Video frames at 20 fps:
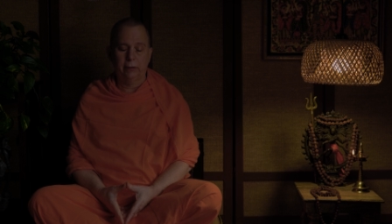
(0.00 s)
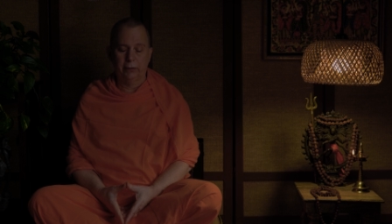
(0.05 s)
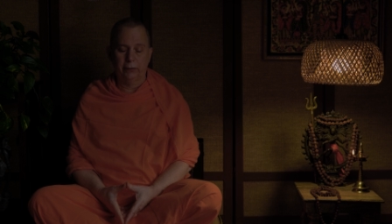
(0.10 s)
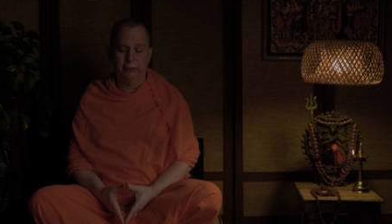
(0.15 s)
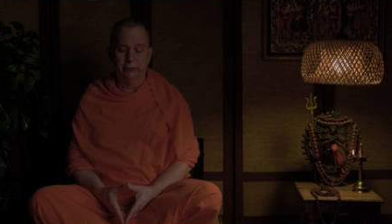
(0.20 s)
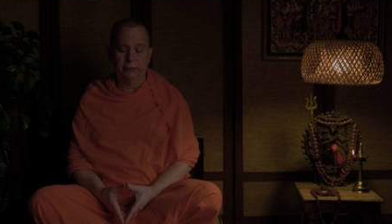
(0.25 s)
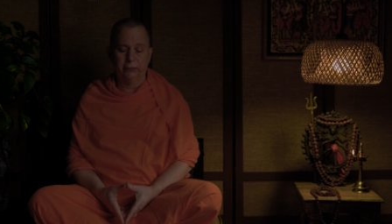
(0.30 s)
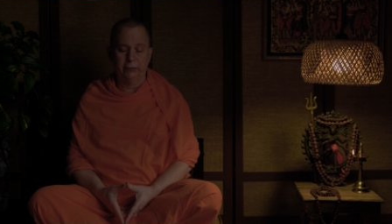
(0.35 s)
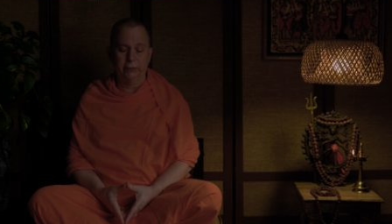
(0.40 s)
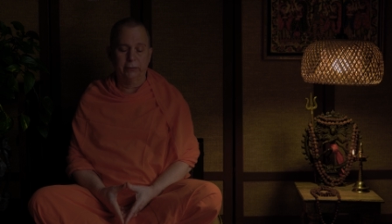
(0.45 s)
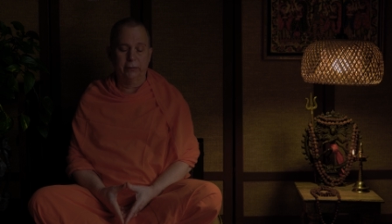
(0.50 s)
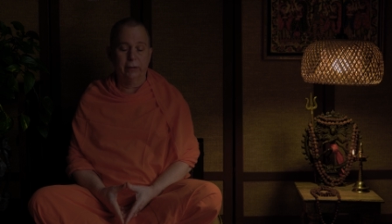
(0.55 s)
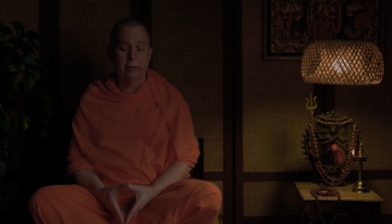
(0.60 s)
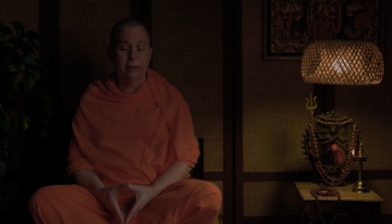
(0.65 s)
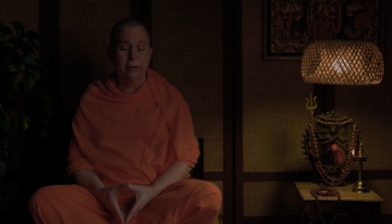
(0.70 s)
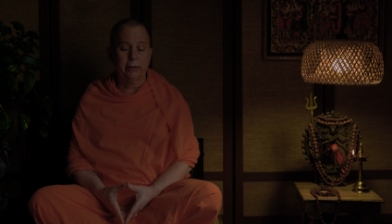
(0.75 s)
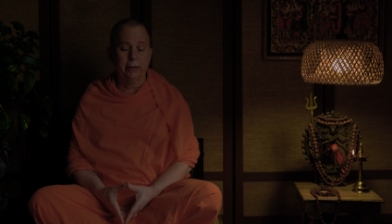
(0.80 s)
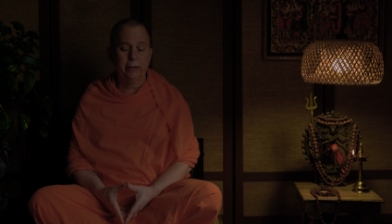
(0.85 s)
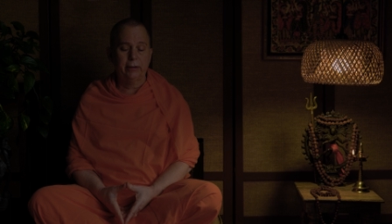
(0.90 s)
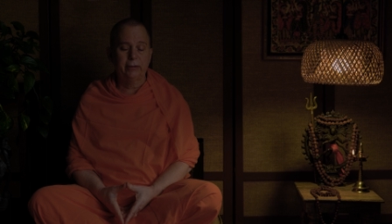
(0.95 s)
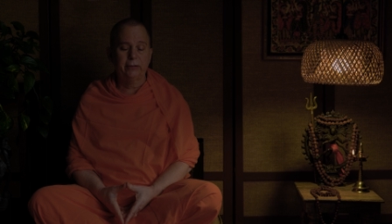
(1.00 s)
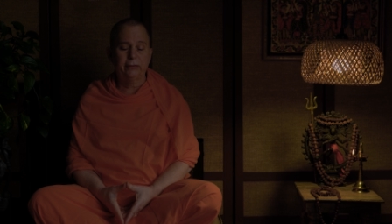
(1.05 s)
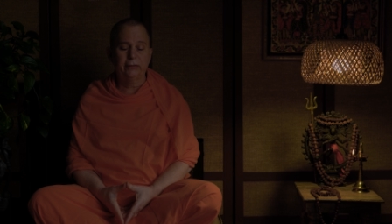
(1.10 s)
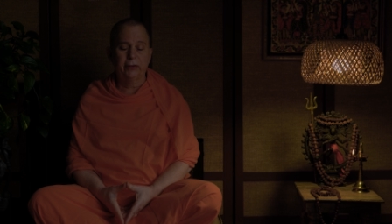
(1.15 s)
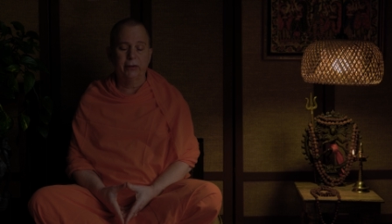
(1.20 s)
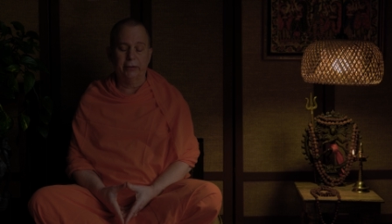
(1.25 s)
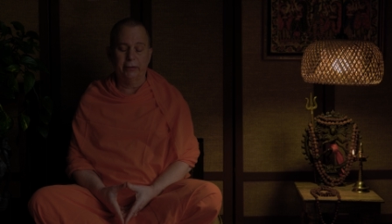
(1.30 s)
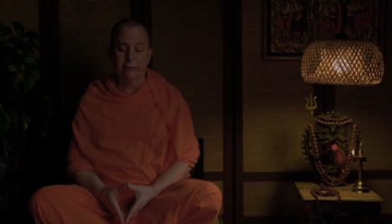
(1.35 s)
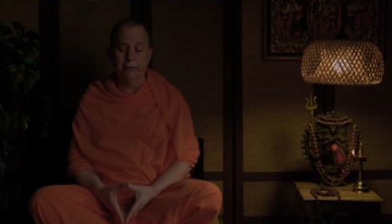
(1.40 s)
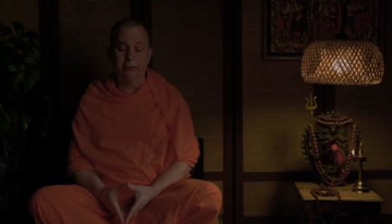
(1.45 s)
Listen to the
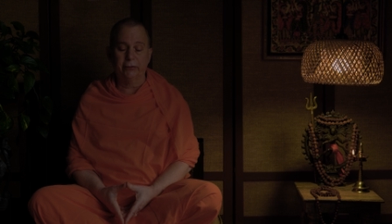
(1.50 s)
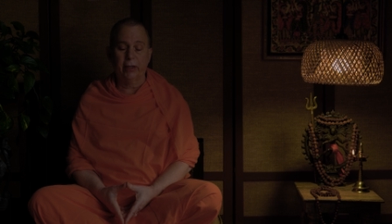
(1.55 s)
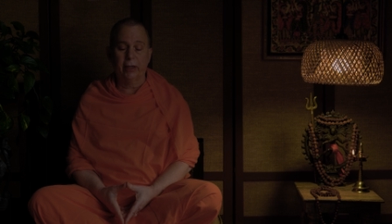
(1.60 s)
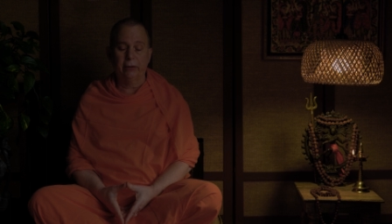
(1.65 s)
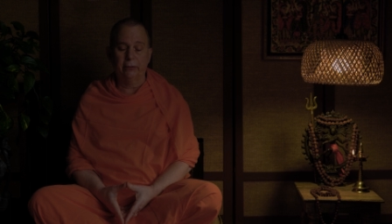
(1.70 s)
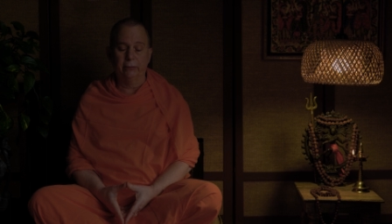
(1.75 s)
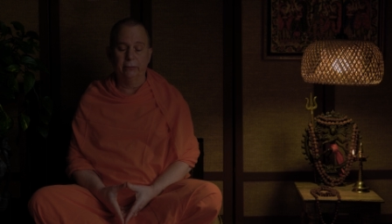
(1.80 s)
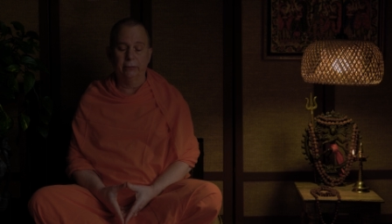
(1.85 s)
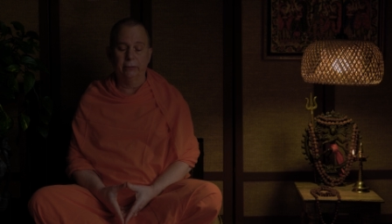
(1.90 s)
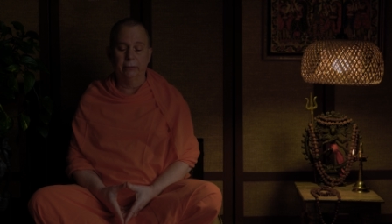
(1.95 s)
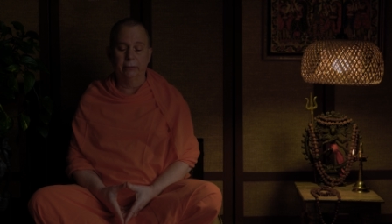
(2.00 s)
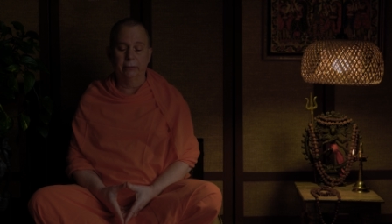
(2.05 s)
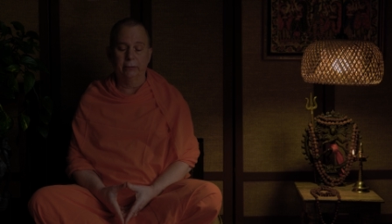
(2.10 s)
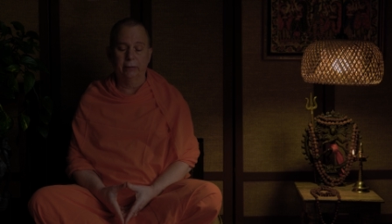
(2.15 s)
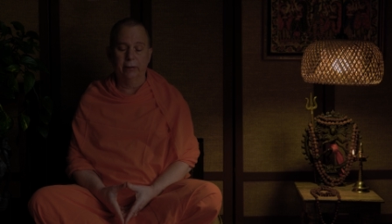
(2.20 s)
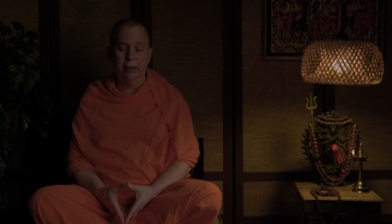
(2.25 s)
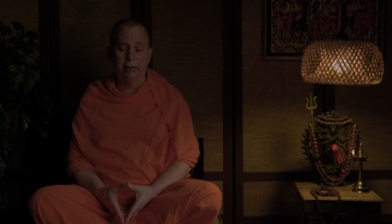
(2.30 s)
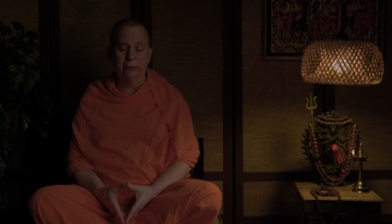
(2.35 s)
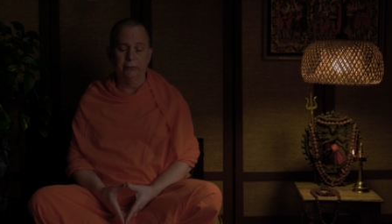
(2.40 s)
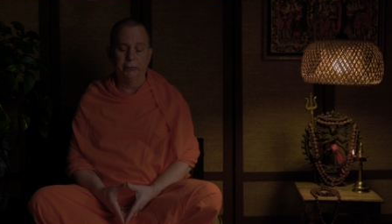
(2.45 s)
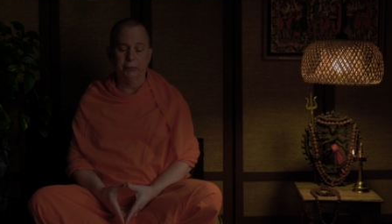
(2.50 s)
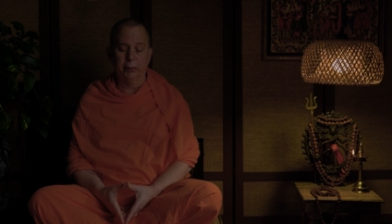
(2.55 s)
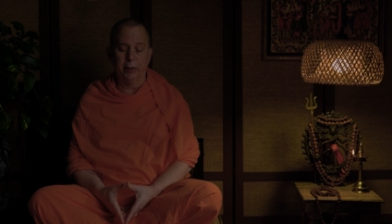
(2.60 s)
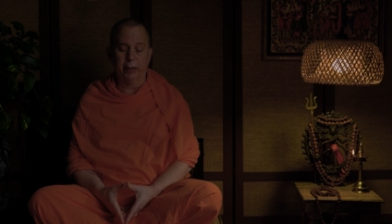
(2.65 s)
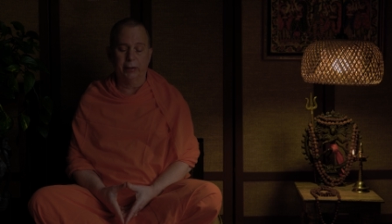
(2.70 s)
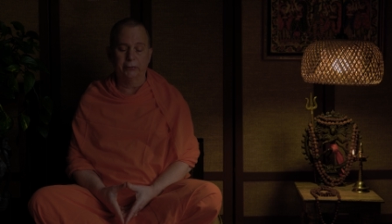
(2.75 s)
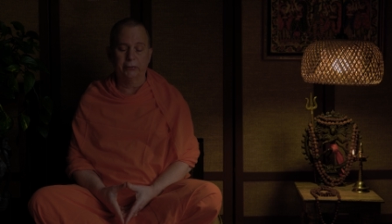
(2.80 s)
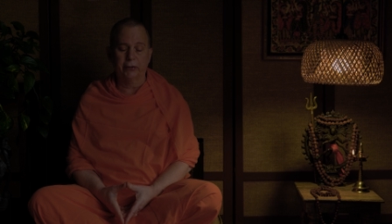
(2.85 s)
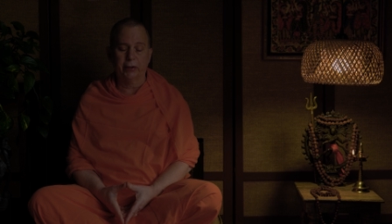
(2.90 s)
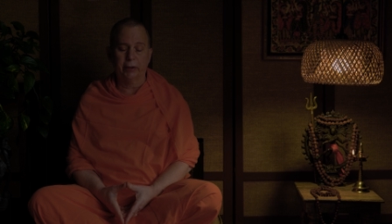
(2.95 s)
hissing sound as you
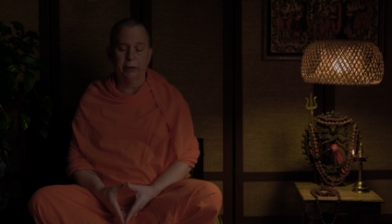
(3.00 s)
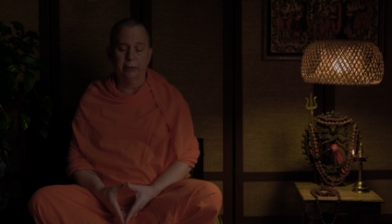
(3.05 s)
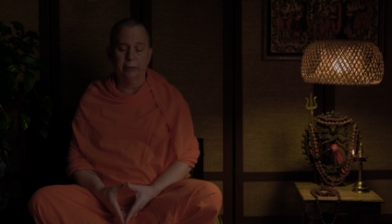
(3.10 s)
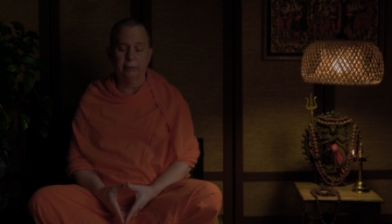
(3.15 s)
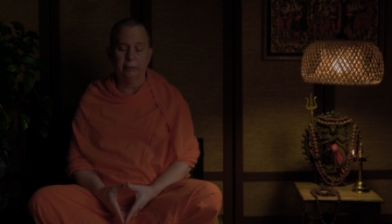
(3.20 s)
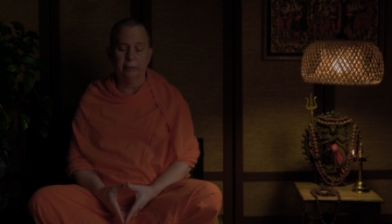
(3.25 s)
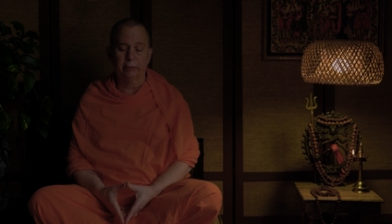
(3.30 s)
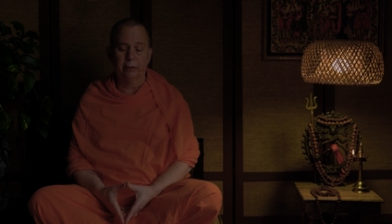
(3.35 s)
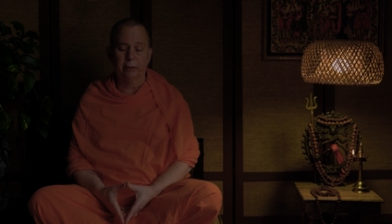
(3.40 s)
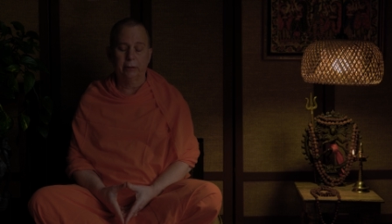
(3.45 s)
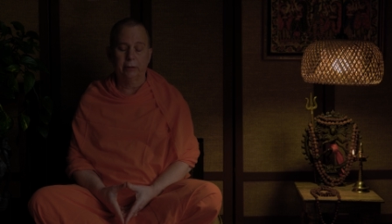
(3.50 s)
exhale.